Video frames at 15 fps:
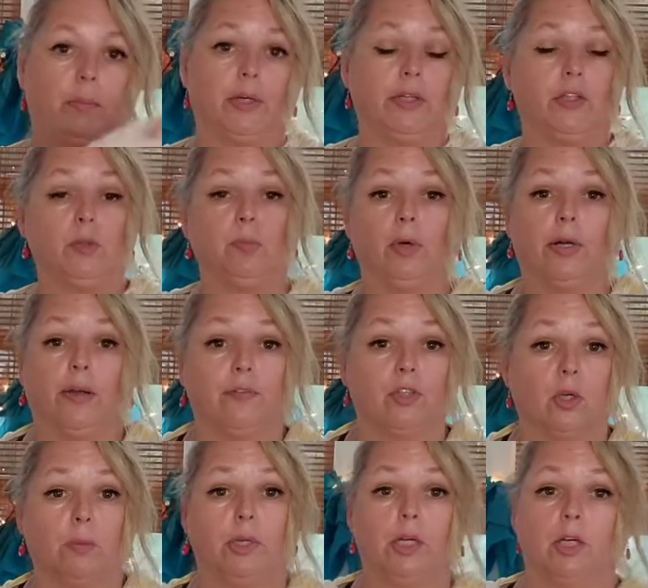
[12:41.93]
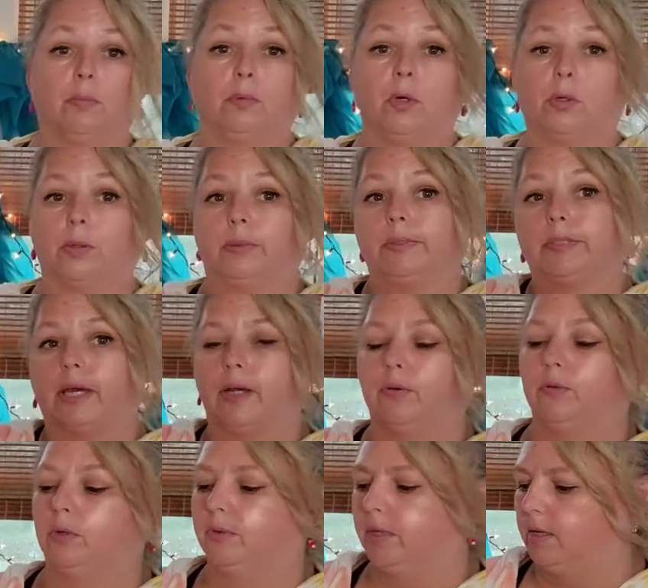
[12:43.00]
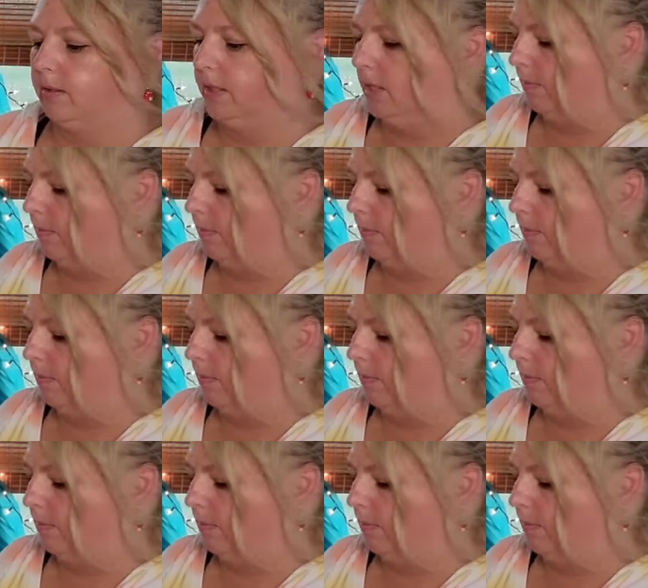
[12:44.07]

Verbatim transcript: But at this point I have so many kimonos, I don't know that I'll